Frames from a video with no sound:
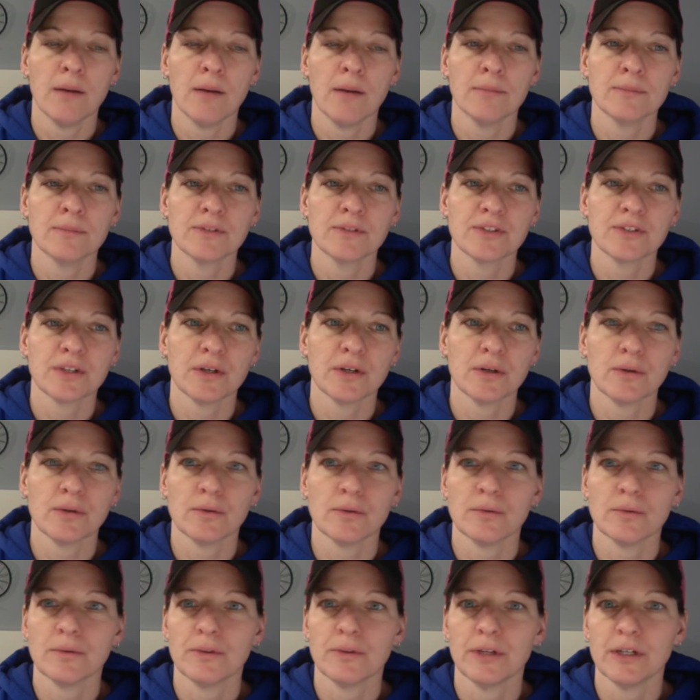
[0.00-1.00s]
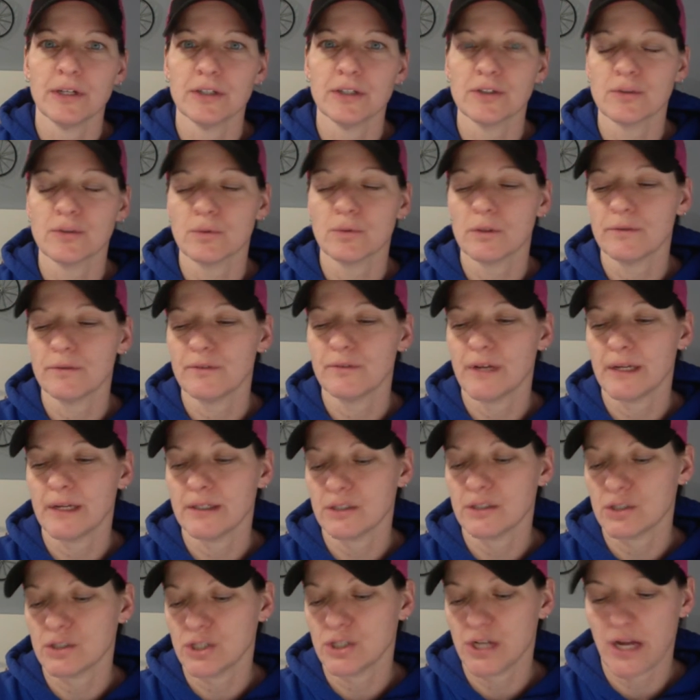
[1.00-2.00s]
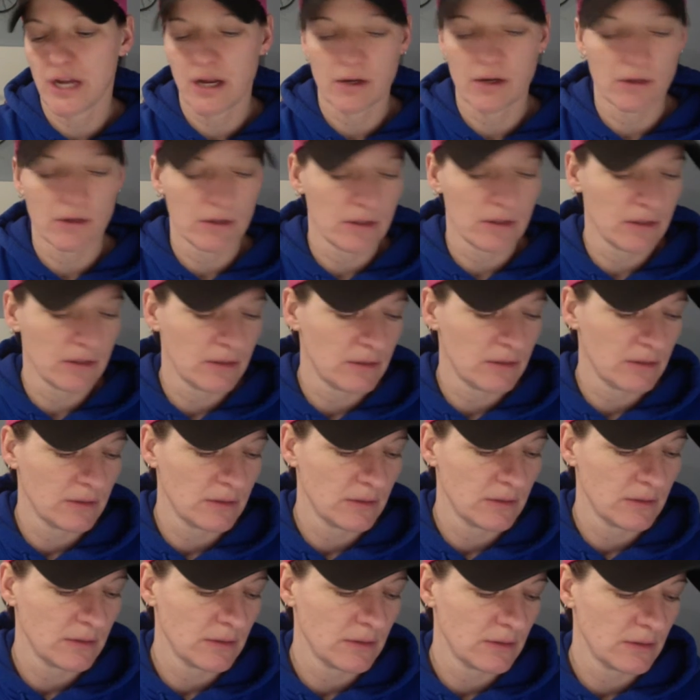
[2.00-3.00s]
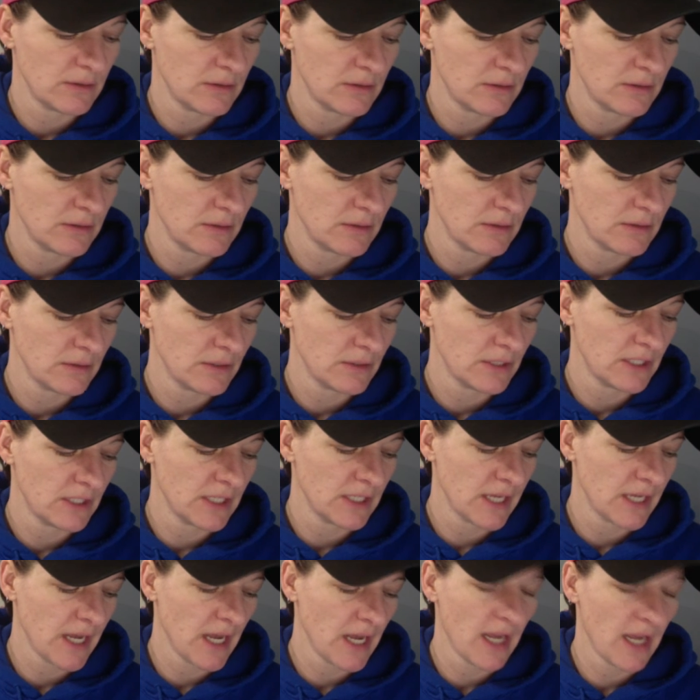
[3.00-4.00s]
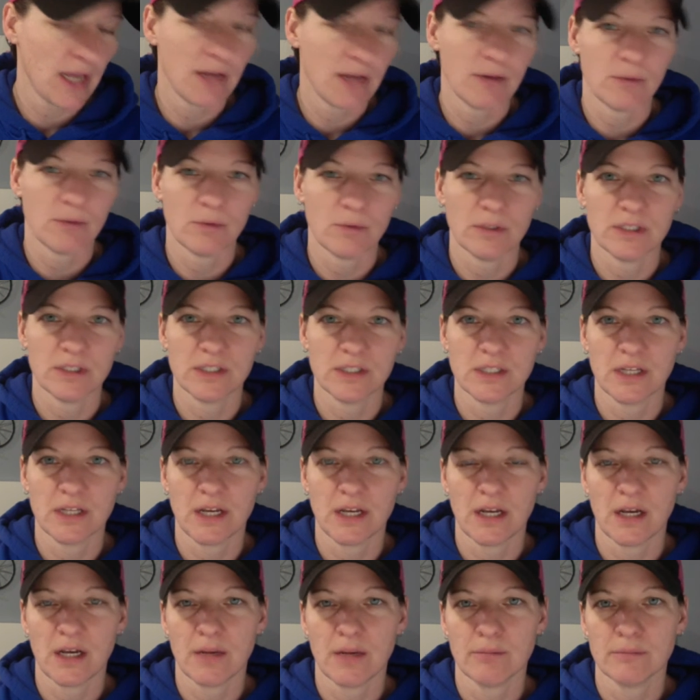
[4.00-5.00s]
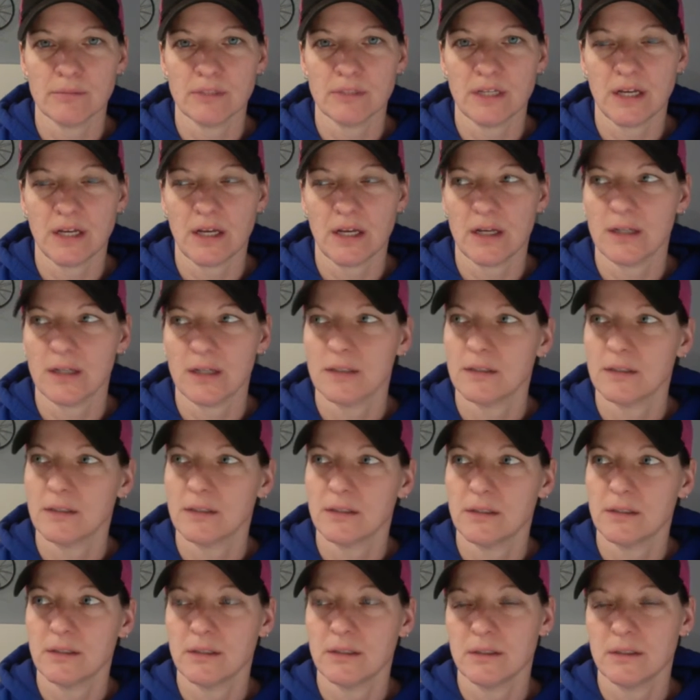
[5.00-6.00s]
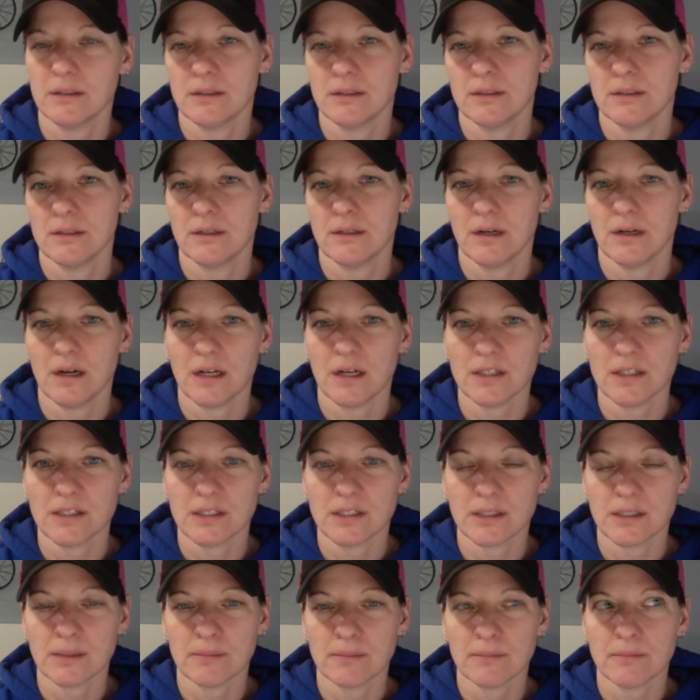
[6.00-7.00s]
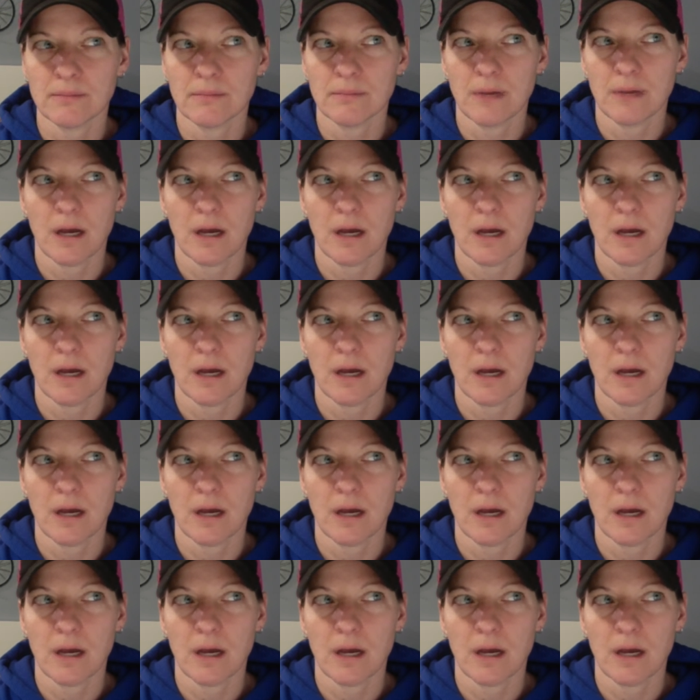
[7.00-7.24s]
So there's Wolfpack Chatter today, Wednesday, hump day. Awesome.